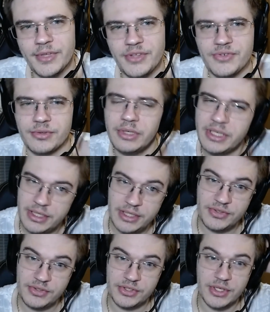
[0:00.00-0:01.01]
It's really
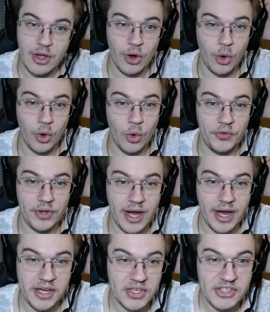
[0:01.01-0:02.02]
interesting. Oh, and
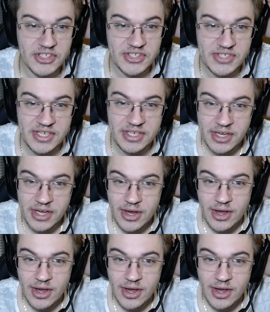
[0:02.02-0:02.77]
I can see